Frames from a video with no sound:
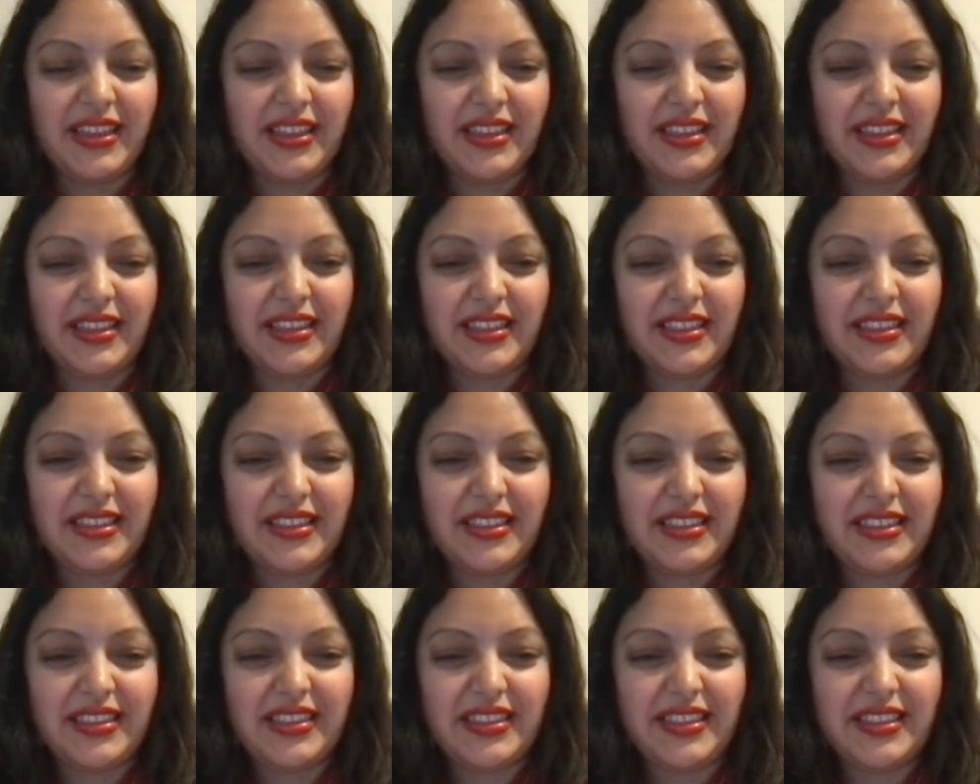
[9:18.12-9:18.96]

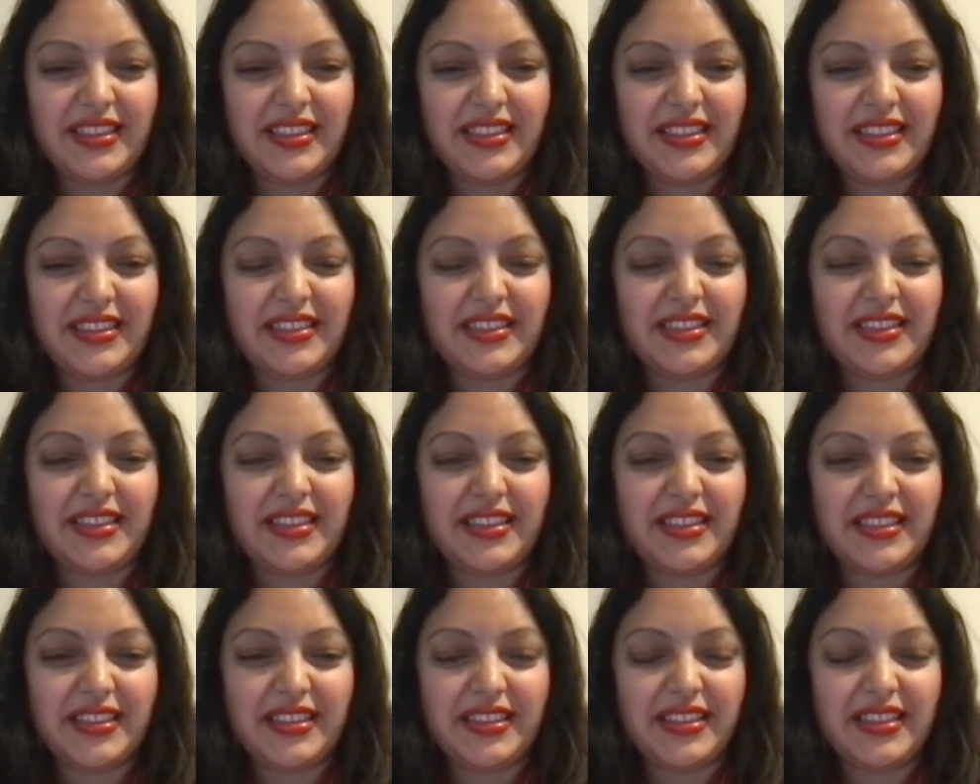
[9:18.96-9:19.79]

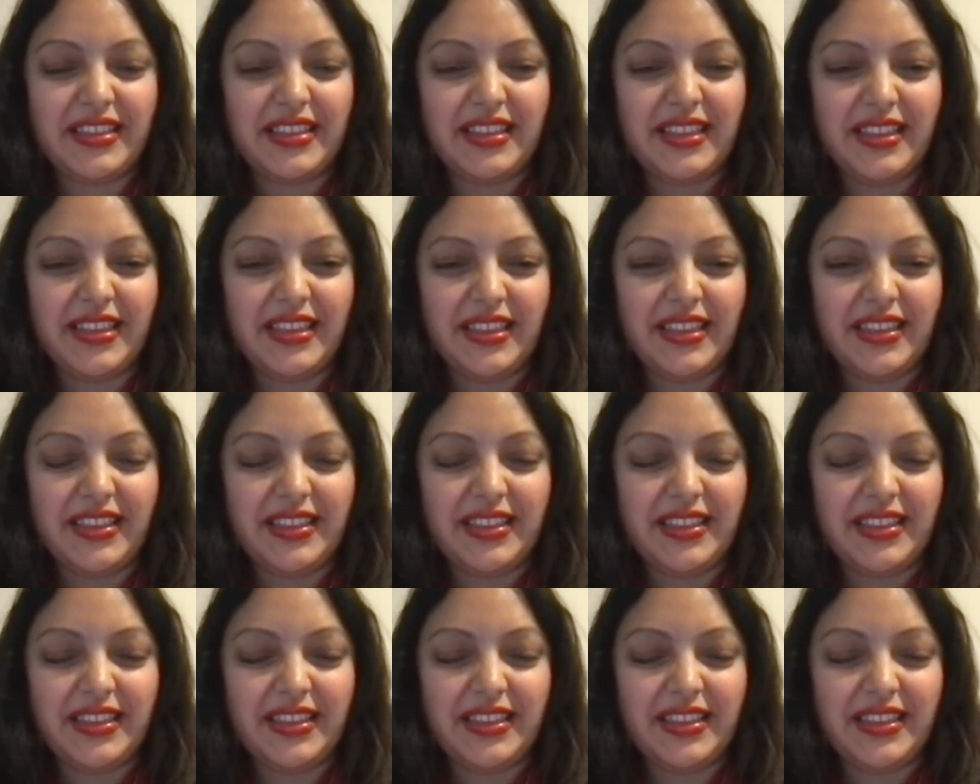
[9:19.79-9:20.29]
(not speaking)